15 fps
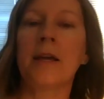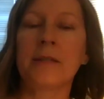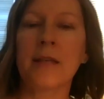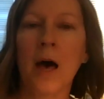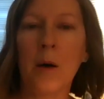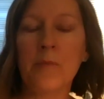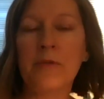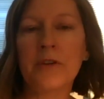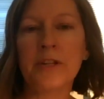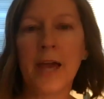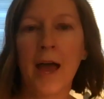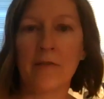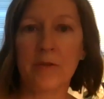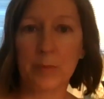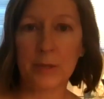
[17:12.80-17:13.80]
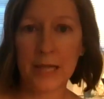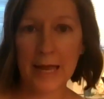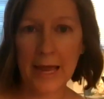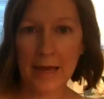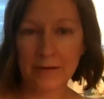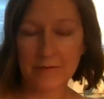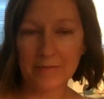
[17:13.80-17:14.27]
It's helpful to have a
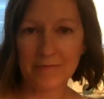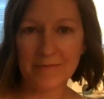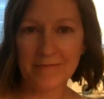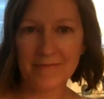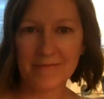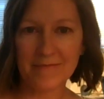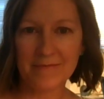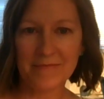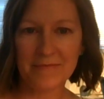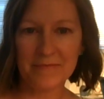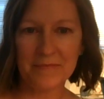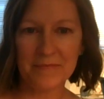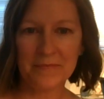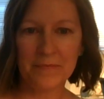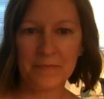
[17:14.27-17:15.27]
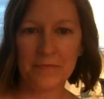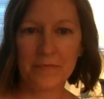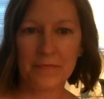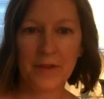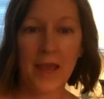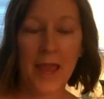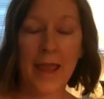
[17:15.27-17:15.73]
plan
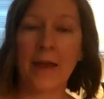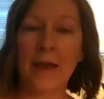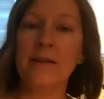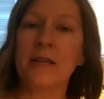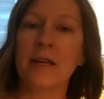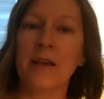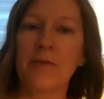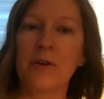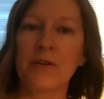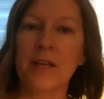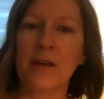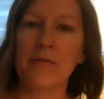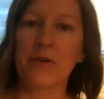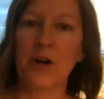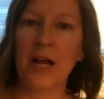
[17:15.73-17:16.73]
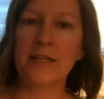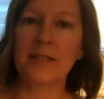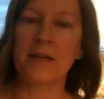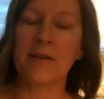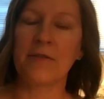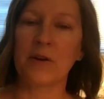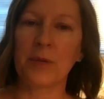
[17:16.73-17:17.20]
and to give yourself
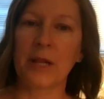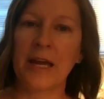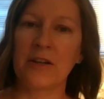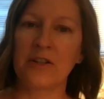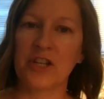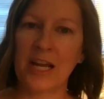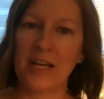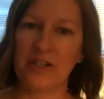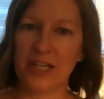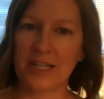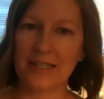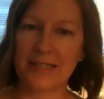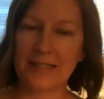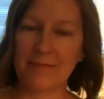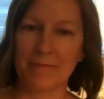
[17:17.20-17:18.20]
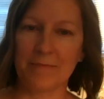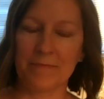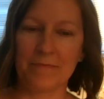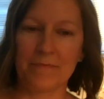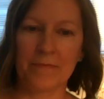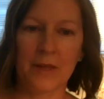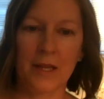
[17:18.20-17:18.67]
grace if your plan changes.
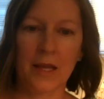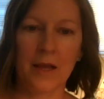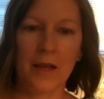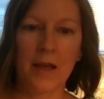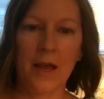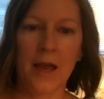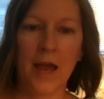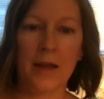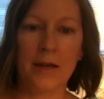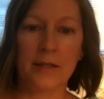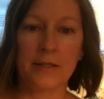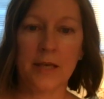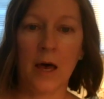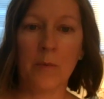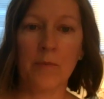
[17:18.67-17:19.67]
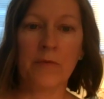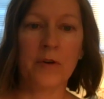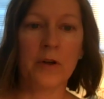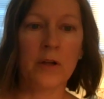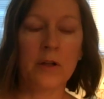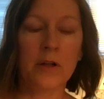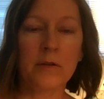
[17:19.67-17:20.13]
And it's
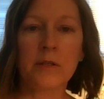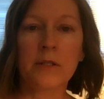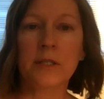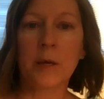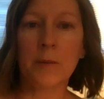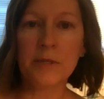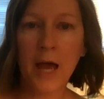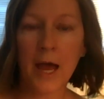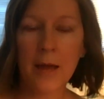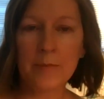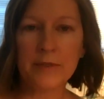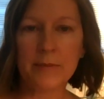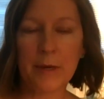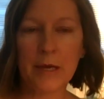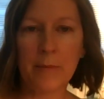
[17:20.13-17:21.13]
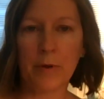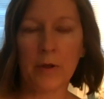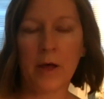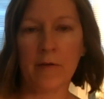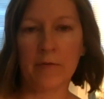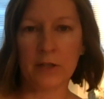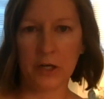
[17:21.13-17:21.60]
helpful. Sometimes
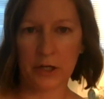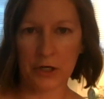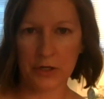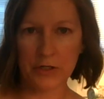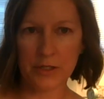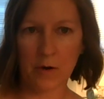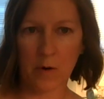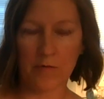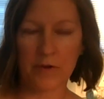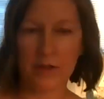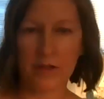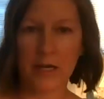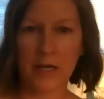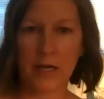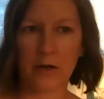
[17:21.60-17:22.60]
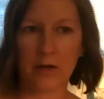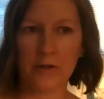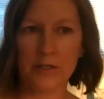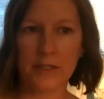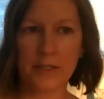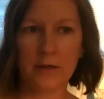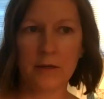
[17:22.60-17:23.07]
people have learned over the
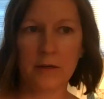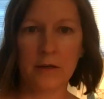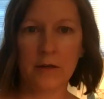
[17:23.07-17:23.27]
years,